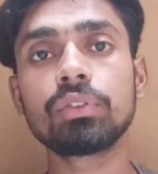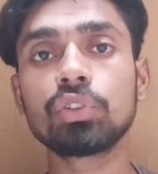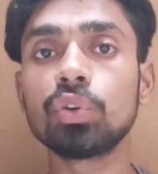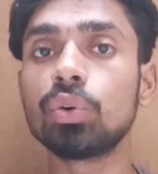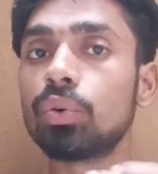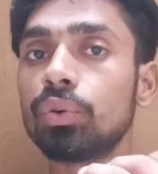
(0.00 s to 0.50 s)

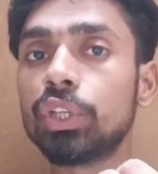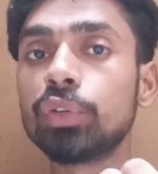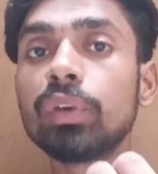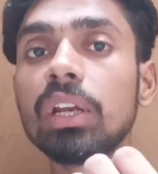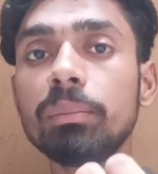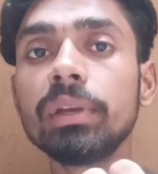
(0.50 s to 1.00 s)
So you
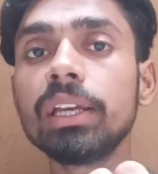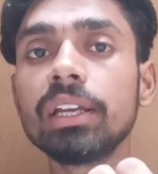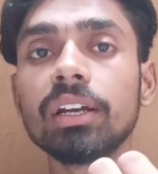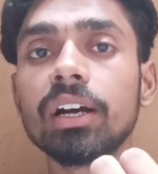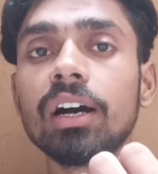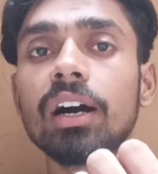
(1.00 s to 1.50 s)
will
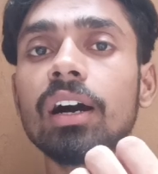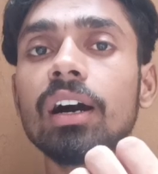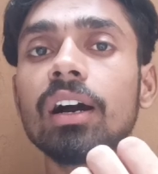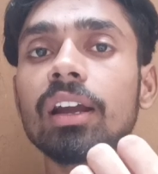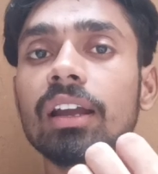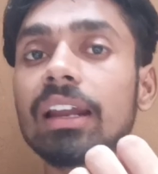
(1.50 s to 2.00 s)
be
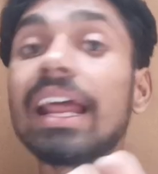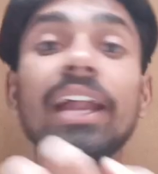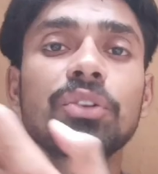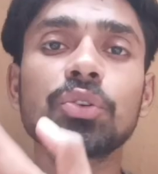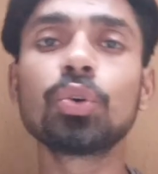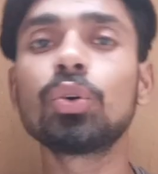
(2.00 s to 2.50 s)

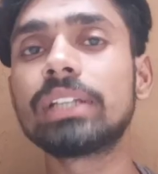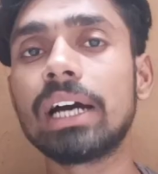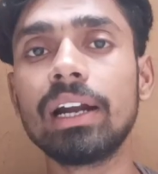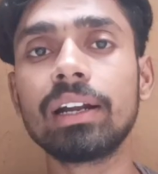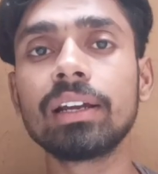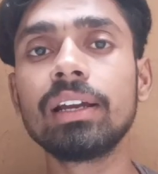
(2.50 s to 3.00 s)
glad to know
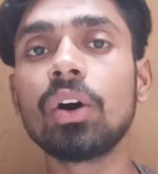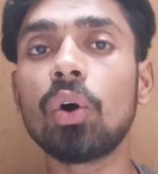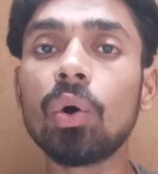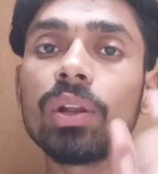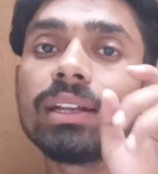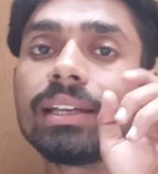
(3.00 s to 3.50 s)
that
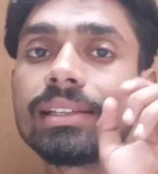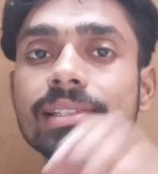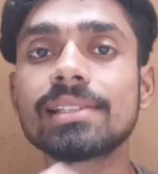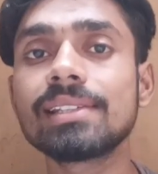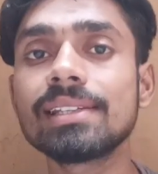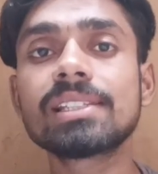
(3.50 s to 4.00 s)
only in
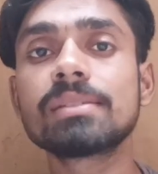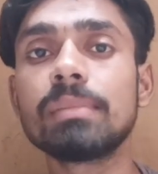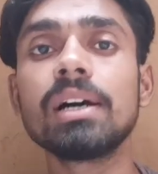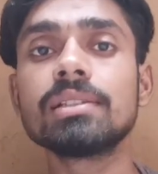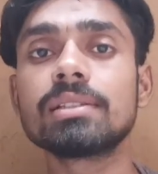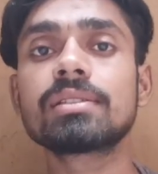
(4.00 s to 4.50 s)
6
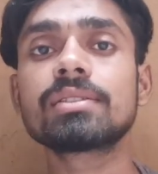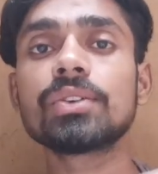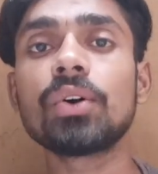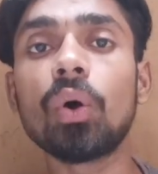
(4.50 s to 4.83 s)
months,